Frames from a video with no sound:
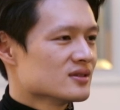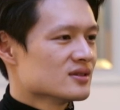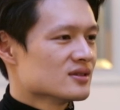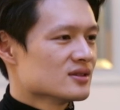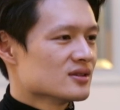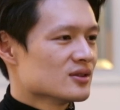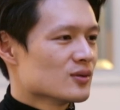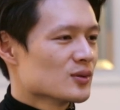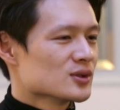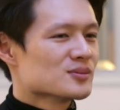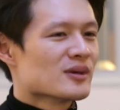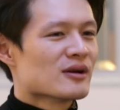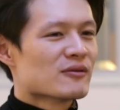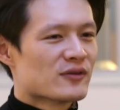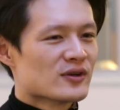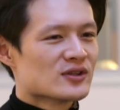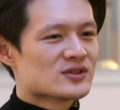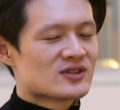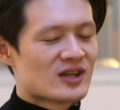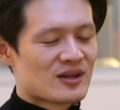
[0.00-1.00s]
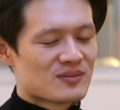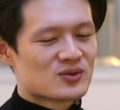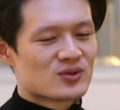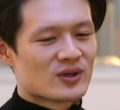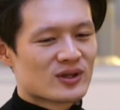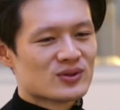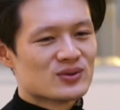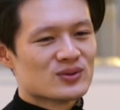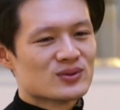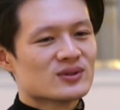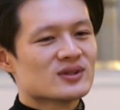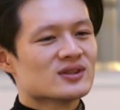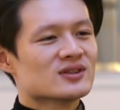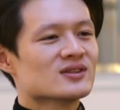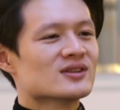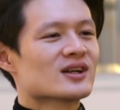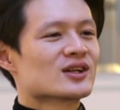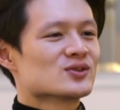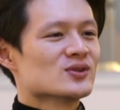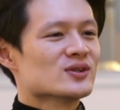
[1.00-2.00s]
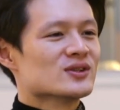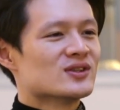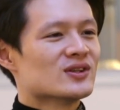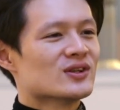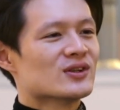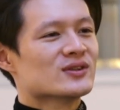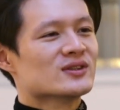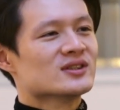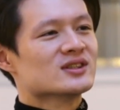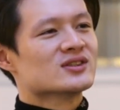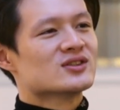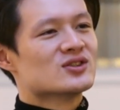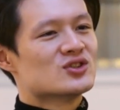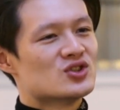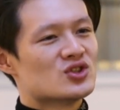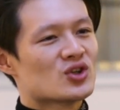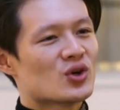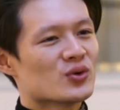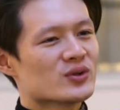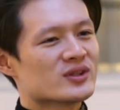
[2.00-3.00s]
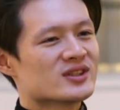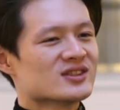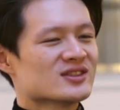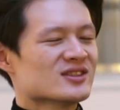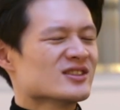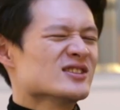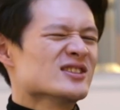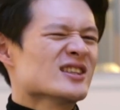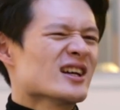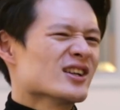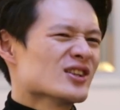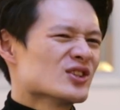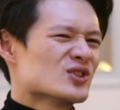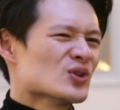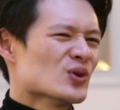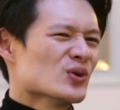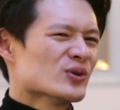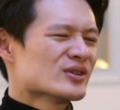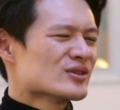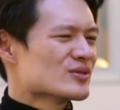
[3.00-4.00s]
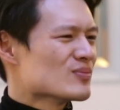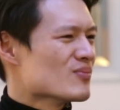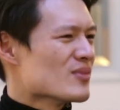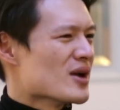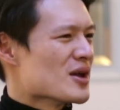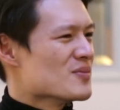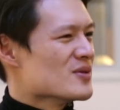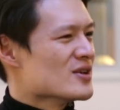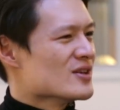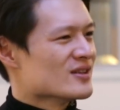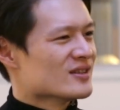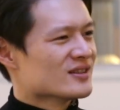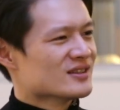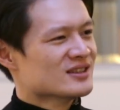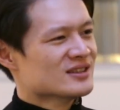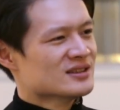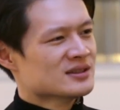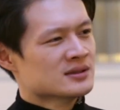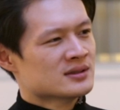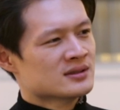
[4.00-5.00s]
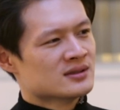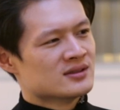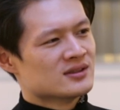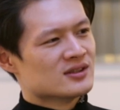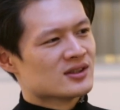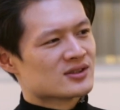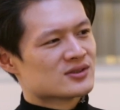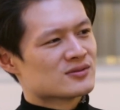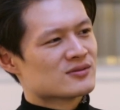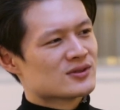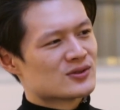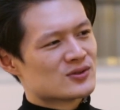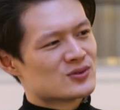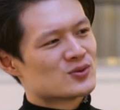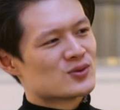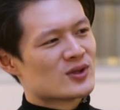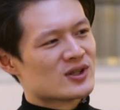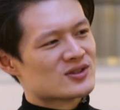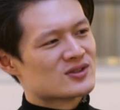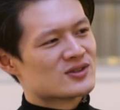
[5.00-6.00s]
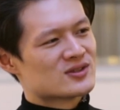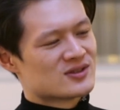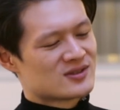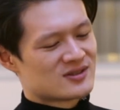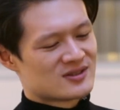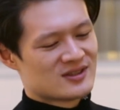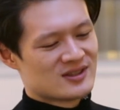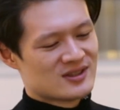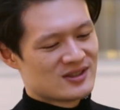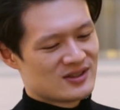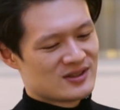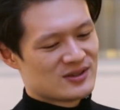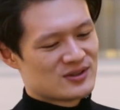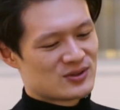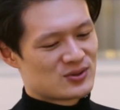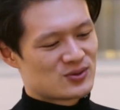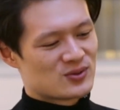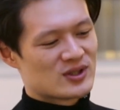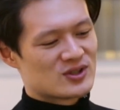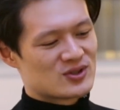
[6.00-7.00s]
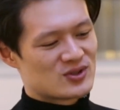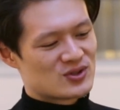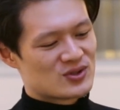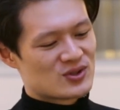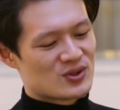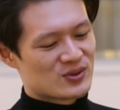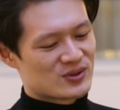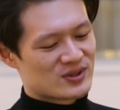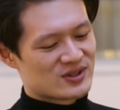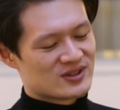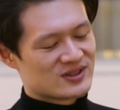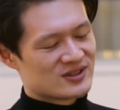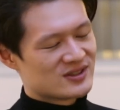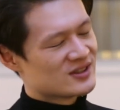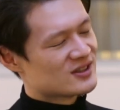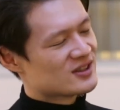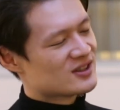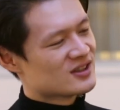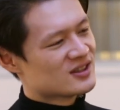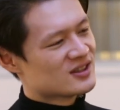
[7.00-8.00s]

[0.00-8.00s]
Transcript: It was my first time trying to actually tell a joke. Is that a joke? Maybe. Yeah, it's a very strange, strange joke. Yeah.